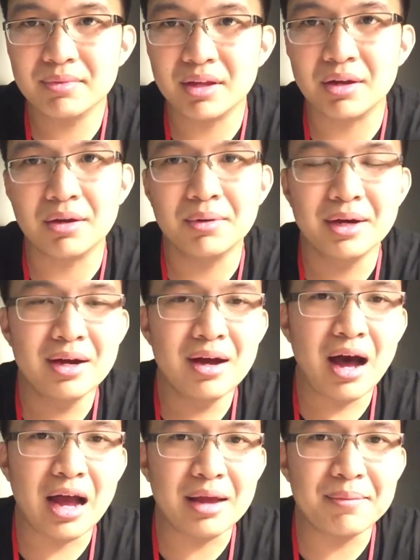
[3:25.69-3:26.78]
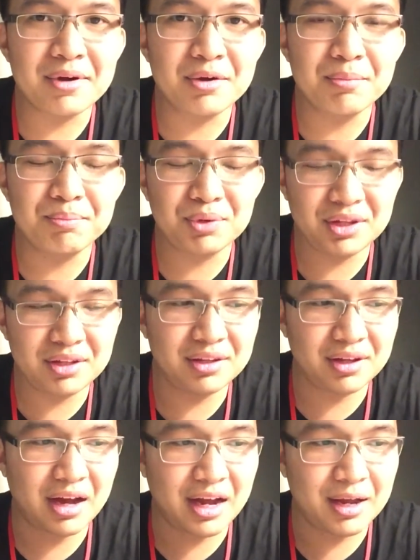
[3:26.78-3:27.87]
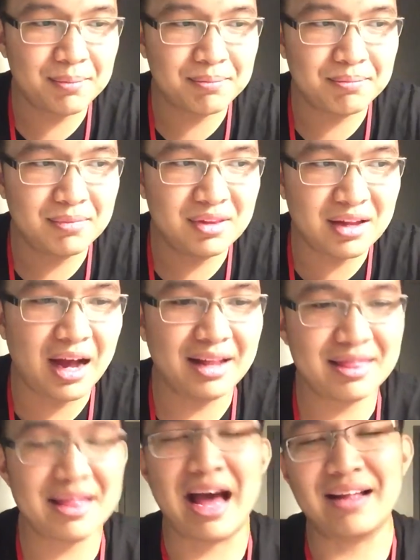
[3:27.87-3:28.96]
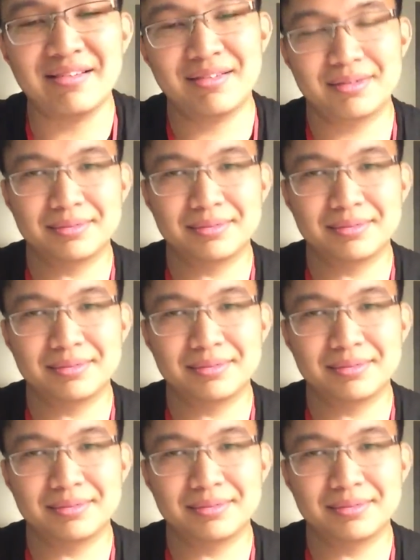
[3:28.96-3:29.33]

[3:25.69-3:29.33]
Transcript: You know, I am a completely, I am not that.